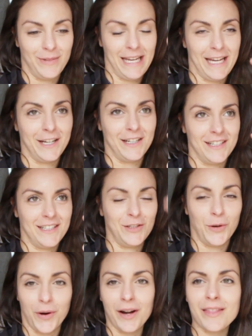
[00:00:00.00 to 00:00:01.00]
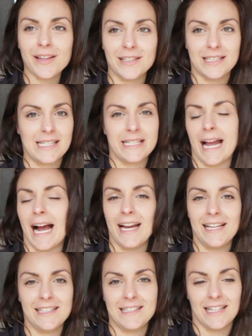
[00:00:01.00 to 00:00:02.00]
here north because it's the
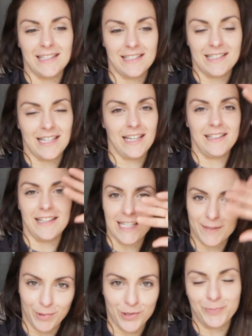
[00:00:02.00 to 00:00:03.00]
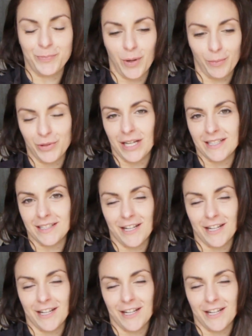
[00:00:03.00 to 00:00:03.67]
Highlands and there's less populated.